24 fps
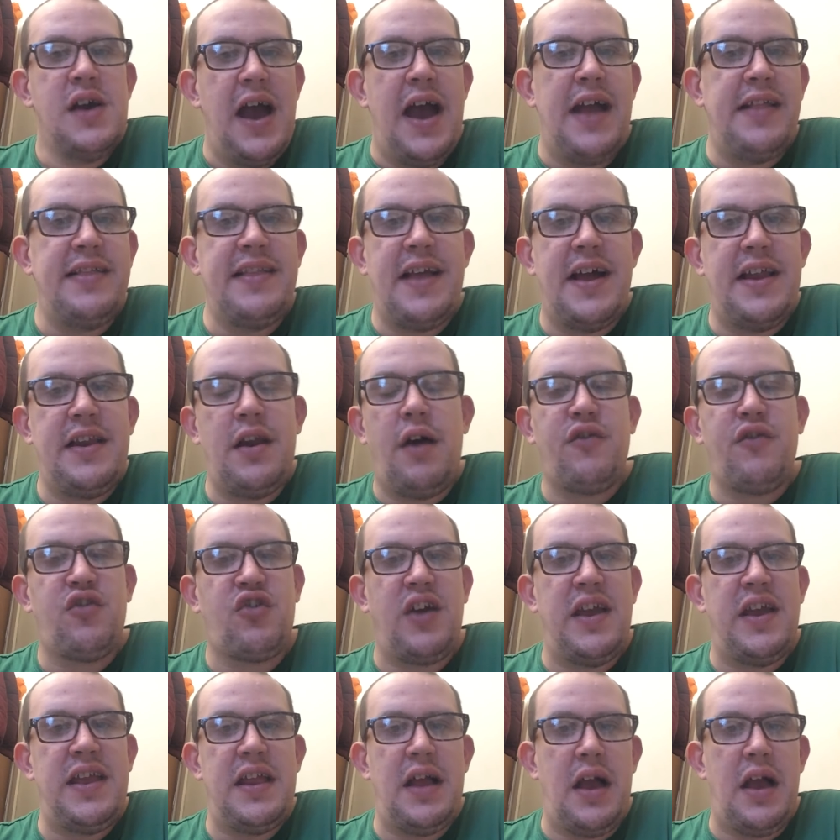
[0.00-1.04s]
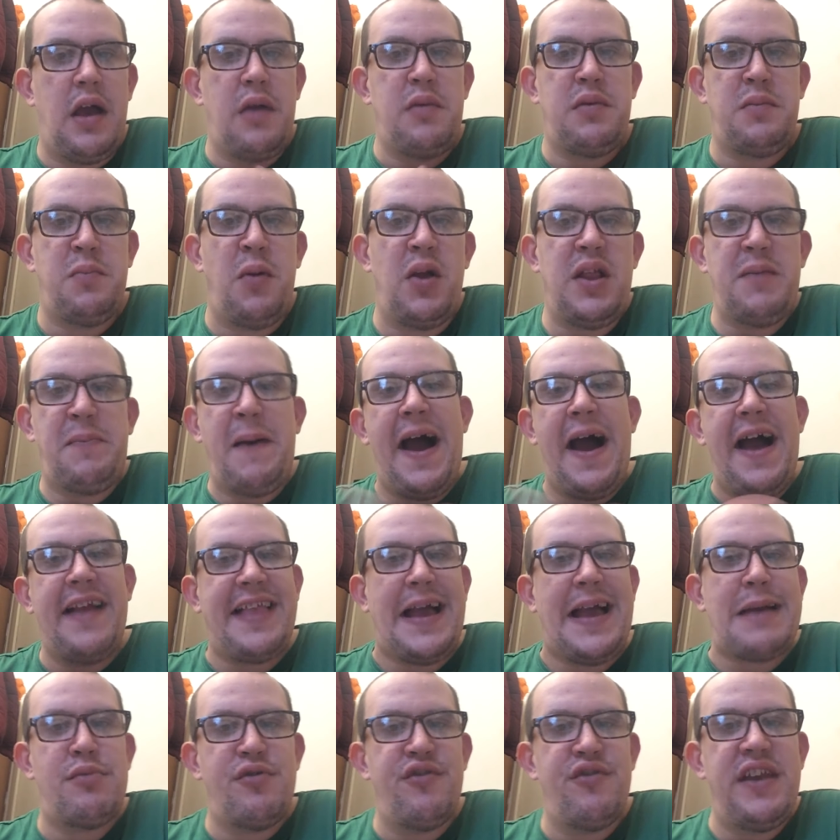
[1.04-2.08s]
And then obviously, but the Party
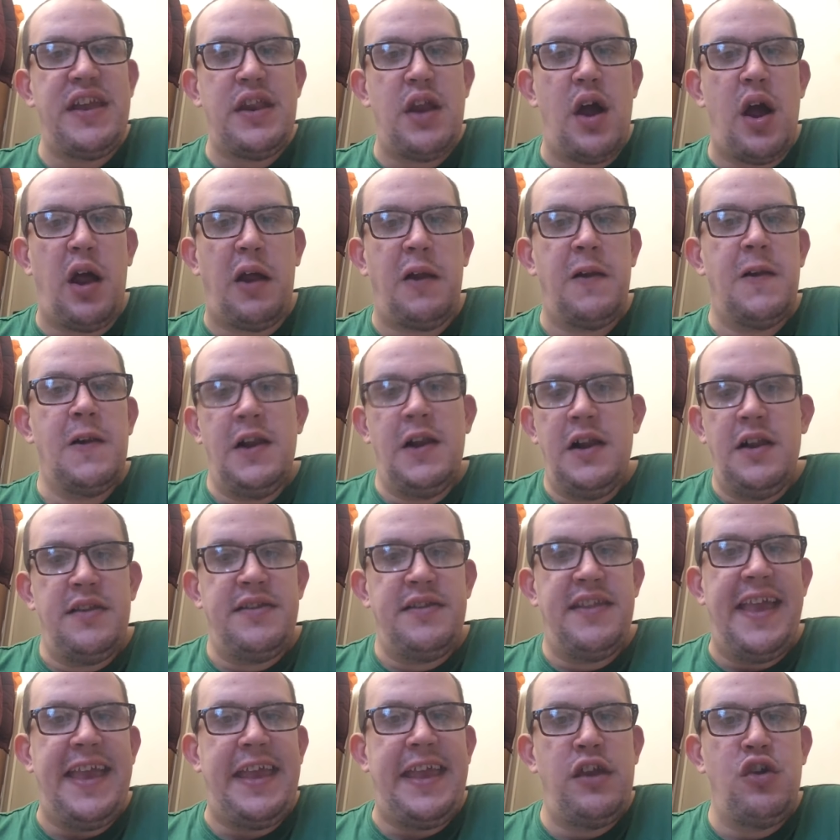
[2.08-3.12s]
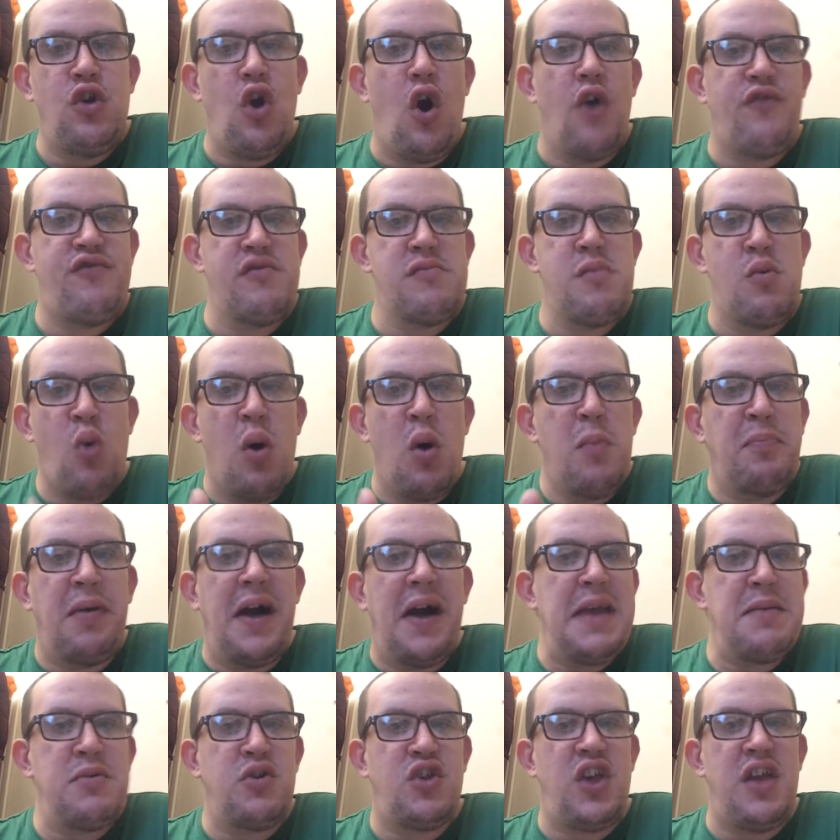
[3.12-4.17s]
Time Arena, they can go from a
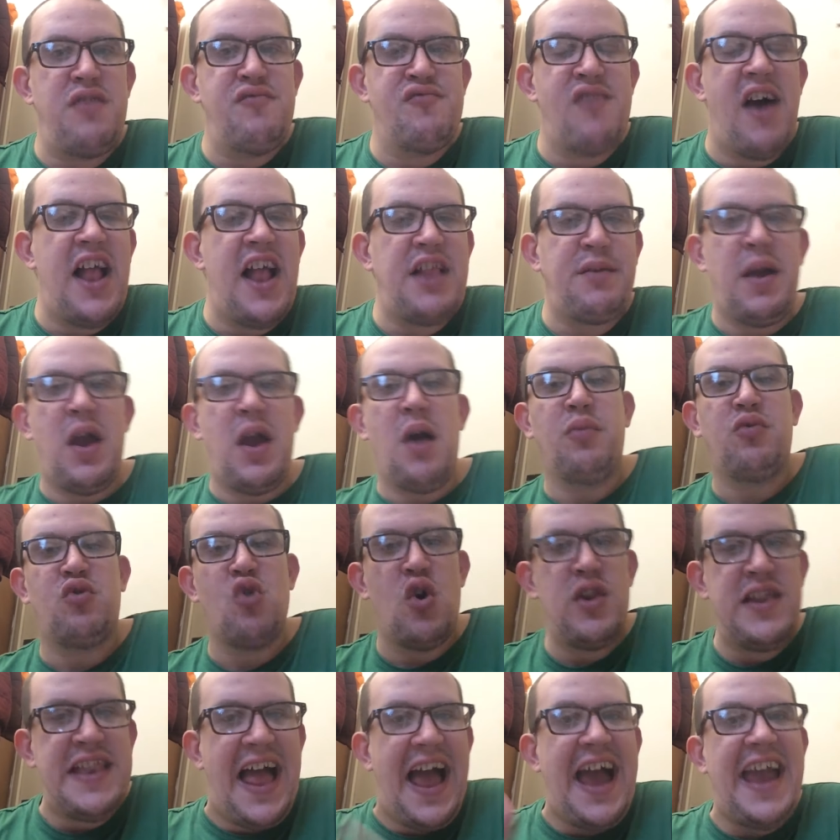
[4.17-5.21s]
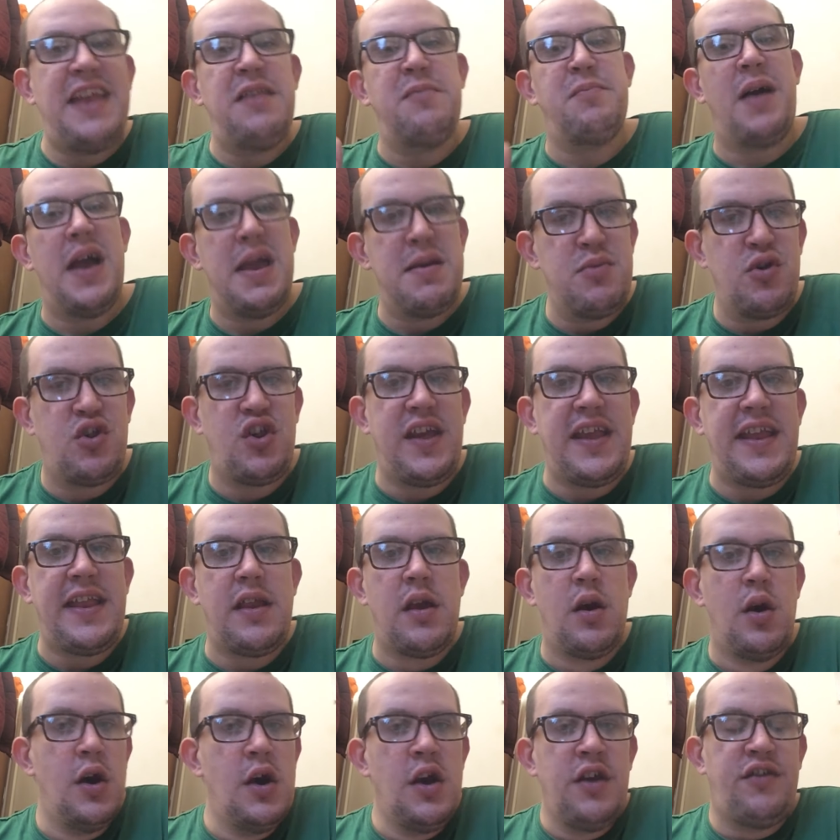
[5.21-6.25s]
1-player machine right the way up to a 9-player
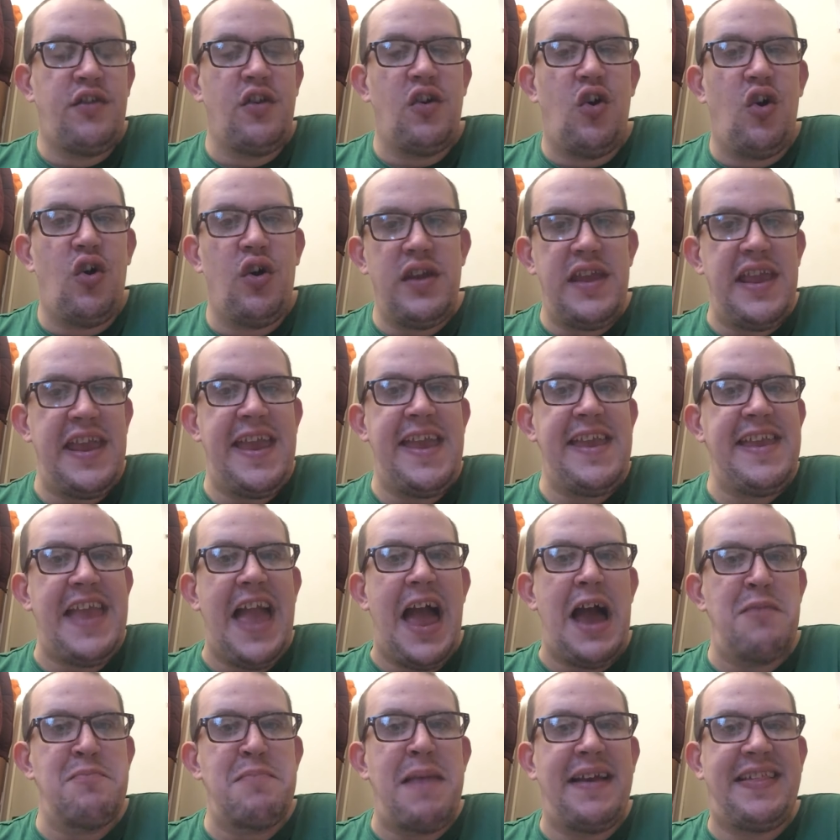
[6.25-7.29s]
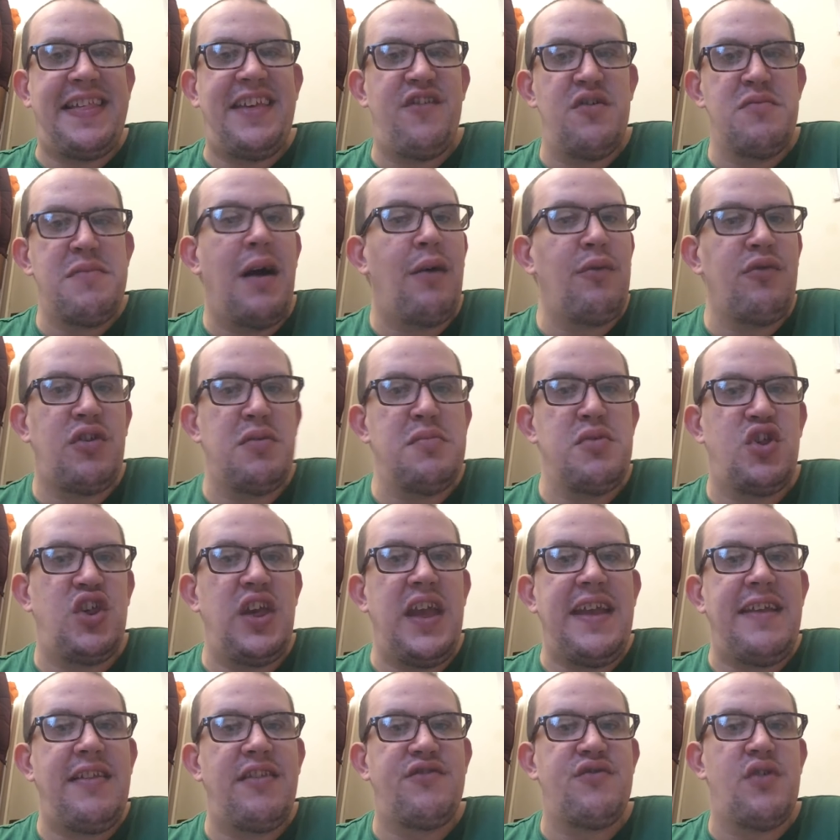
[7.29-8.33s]
machine. So you can get massive amounts of
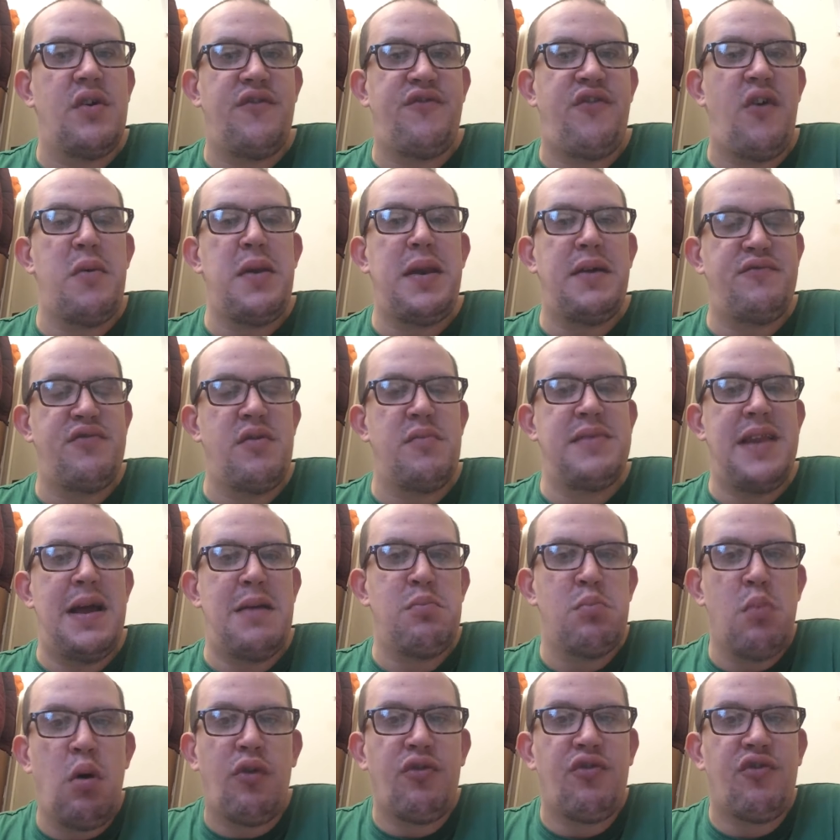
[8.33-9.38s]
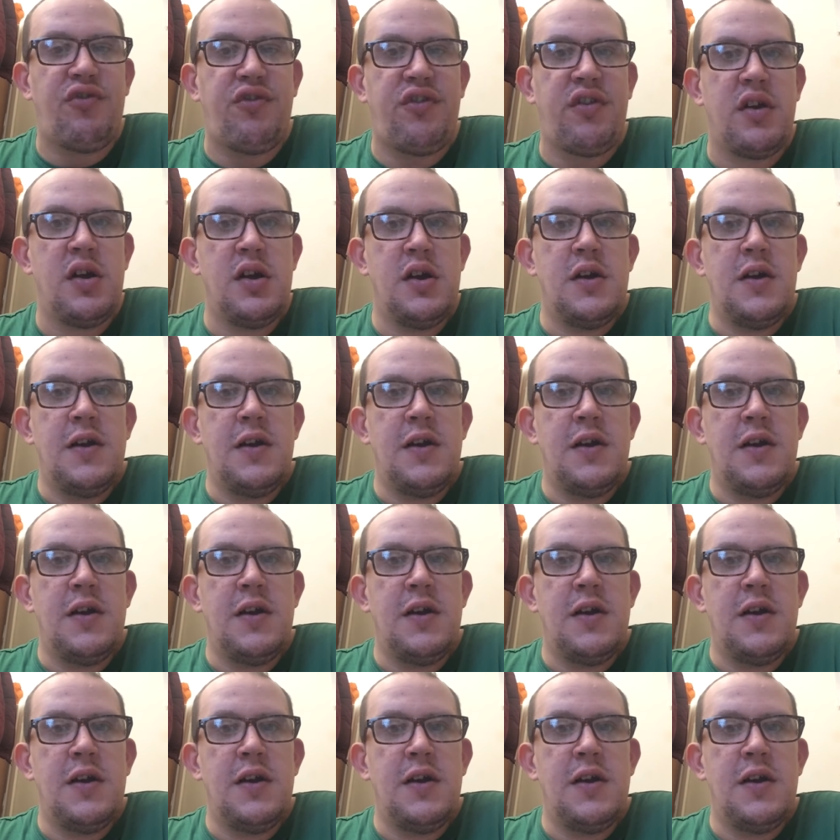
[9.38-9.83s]
machines from them ones.